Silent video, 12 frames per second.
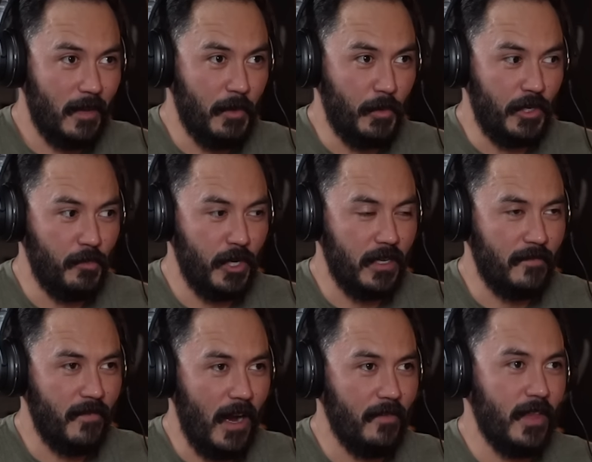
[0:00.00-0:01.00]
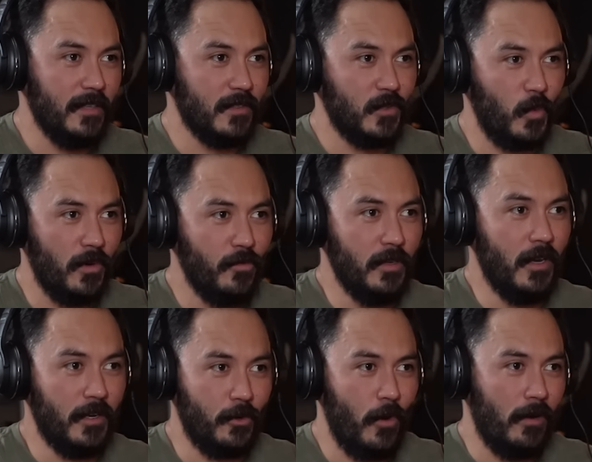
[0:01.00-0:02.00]
Yeah. I mean, when you're putting in a 5,000 square foot
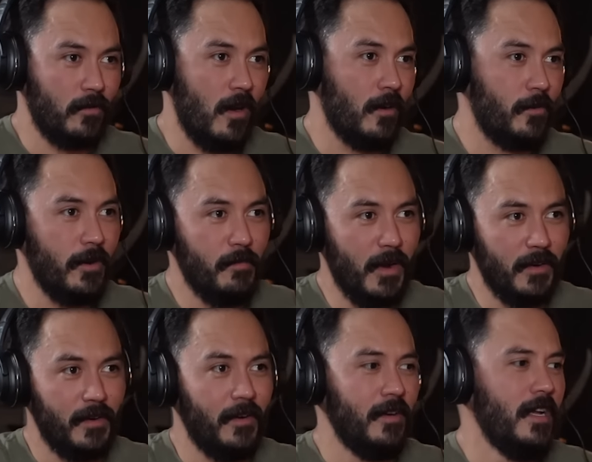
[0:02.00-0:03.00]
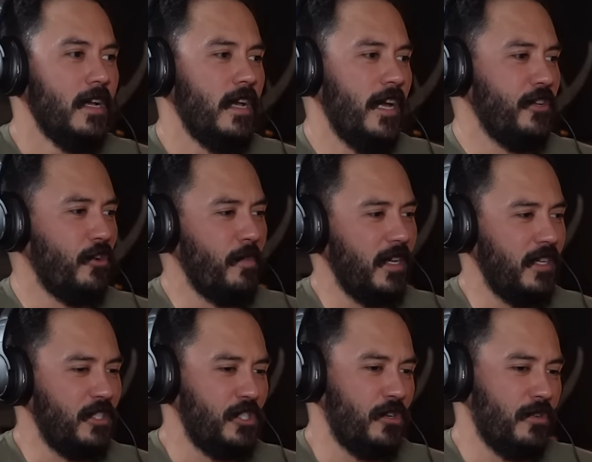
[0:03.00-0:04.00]
underground concrete bunker, and you're
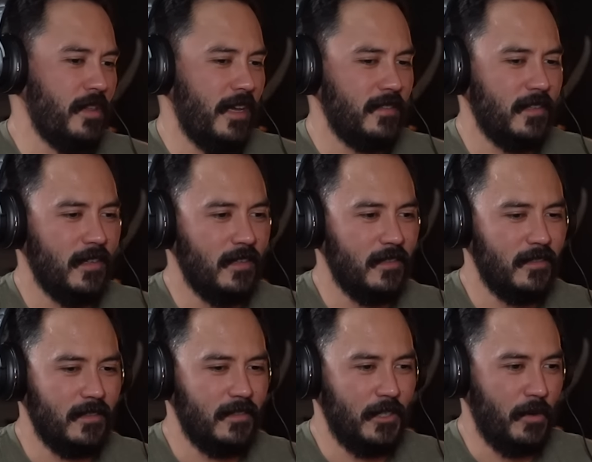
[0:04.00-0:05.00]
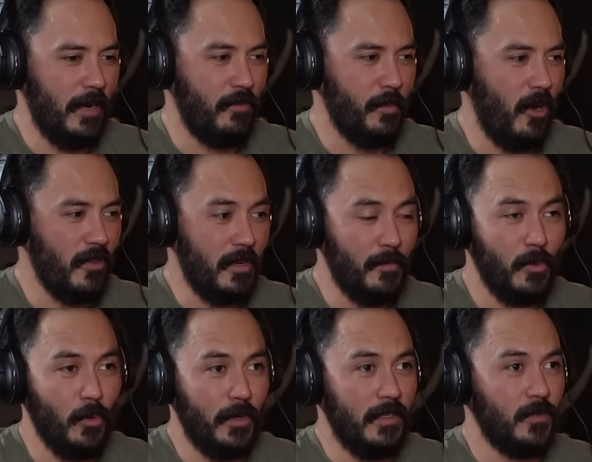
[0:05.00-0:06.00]
making sure that you know, all the
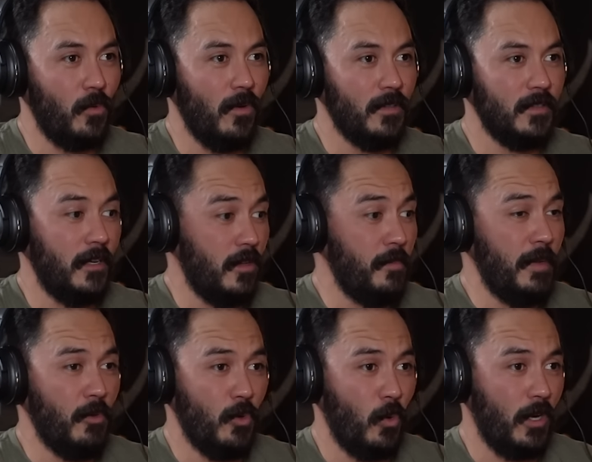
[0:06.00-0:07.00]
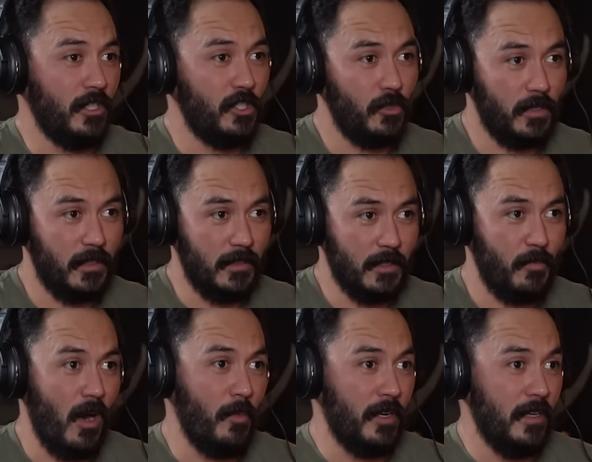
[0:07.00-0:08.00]
employees who are on site, the people who are constructing this
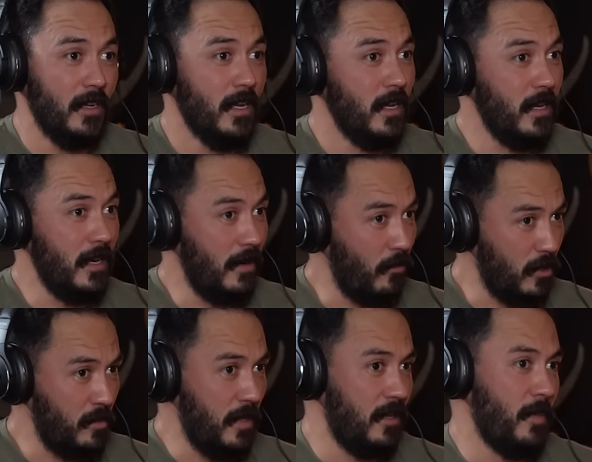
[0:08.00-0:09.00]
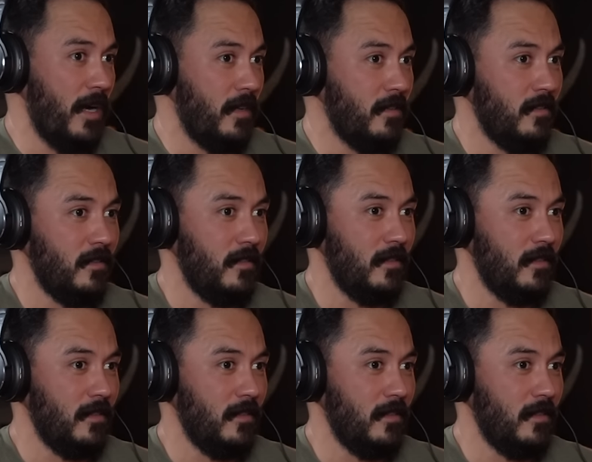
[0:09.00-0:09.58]
property, never speak about it.